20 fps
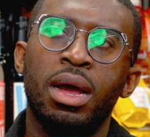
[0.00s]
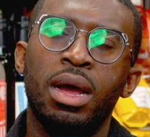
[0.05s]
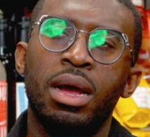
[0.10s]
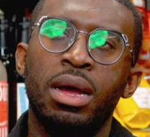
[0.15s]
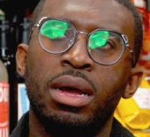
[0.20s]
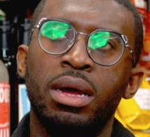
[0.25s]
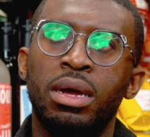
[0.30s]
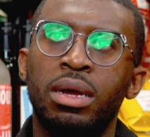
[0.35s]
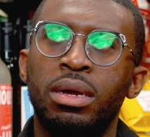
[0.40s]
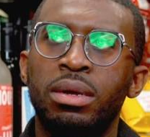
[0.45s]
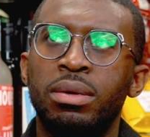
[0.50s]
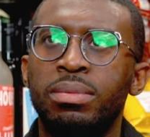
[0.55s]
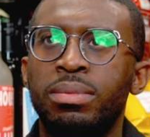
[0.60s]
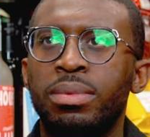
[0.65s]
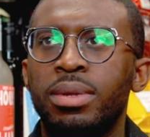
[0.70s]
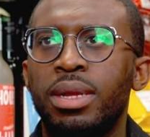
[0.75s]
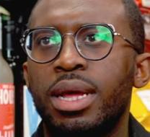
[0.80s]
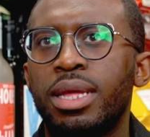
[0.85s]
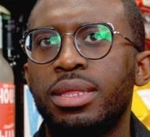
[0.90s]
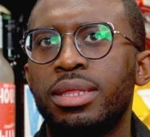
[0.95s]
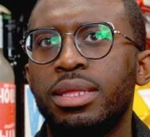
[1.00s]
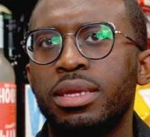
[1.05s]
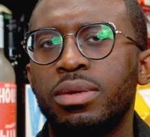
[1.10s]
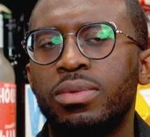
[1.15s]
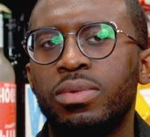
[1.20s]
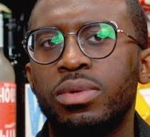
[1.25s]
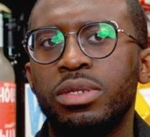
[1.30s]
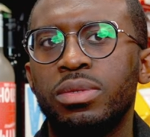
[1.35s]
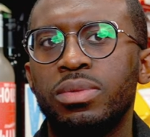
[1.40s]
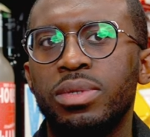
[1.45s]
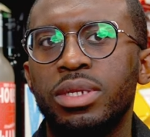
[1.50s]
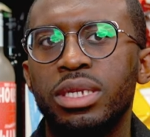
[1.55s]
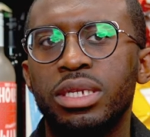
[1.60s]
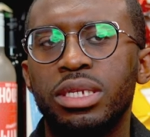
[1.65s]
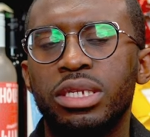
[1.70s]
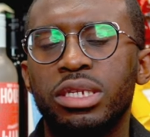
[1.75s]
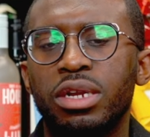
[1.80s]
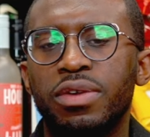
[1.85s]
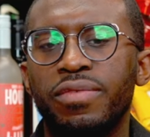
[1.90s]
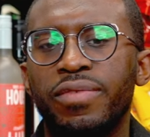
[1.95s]
Um, I think once we get
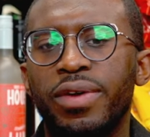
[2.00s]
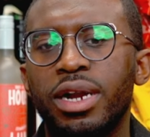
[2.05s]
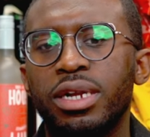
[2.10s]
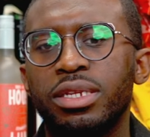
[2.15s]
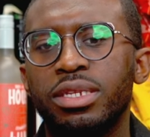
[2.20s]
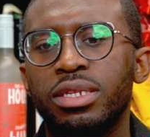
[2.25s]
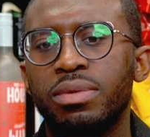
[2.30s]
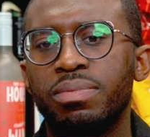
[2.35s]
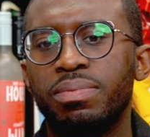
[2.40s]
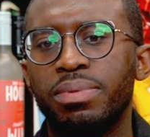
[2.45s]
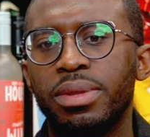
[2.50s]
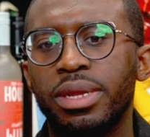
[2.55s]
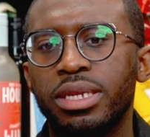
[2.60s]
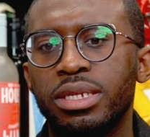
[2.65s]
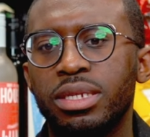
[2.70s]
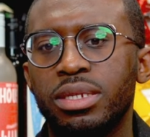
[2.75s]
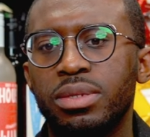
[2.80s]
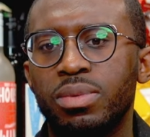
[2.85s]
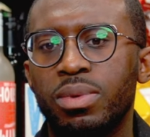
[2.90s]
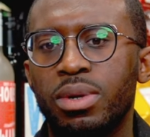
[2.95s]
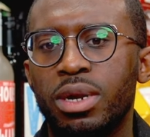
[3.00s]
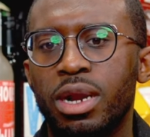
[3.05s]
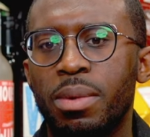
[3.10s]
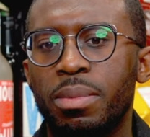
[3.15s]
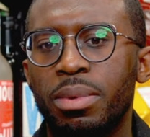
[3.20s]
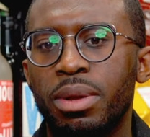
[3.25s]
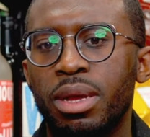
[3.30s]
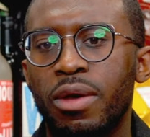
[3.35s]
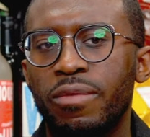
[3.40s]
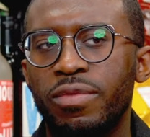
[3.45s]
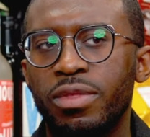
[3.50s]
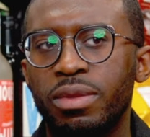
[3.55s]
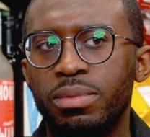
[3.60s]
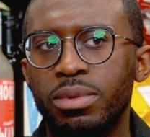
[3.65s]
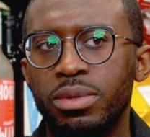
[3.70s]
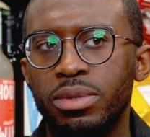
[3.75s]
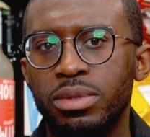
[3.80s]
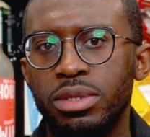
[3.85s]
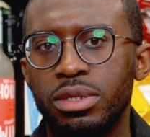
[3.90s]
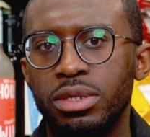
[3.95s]
Surefire to a place where I'm
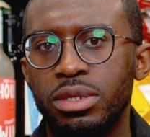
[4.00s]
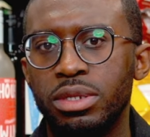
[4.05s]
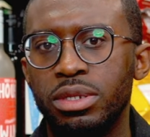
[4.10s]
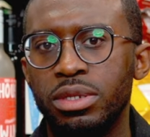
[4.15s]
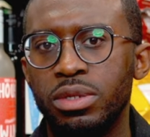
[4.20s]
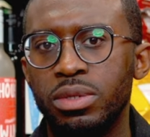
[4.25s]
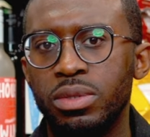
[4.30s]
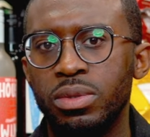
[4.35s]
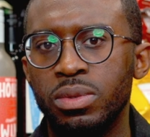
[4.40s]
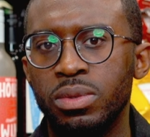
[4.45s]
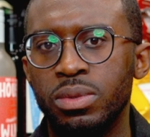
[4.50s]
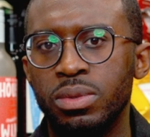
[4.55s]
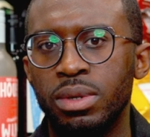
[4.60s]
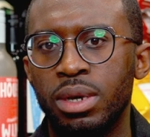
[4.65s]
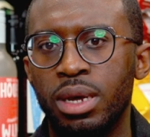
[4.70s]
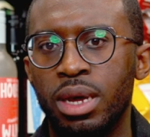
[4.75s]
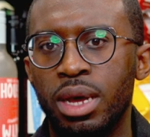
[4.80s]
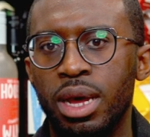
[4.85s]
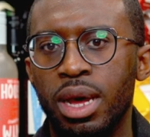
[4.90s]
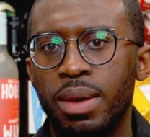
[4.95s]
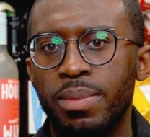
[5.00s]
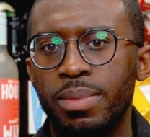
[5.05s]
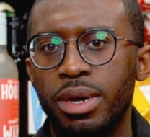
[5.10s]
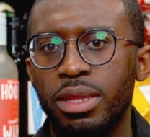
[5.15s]
comfortable to do um,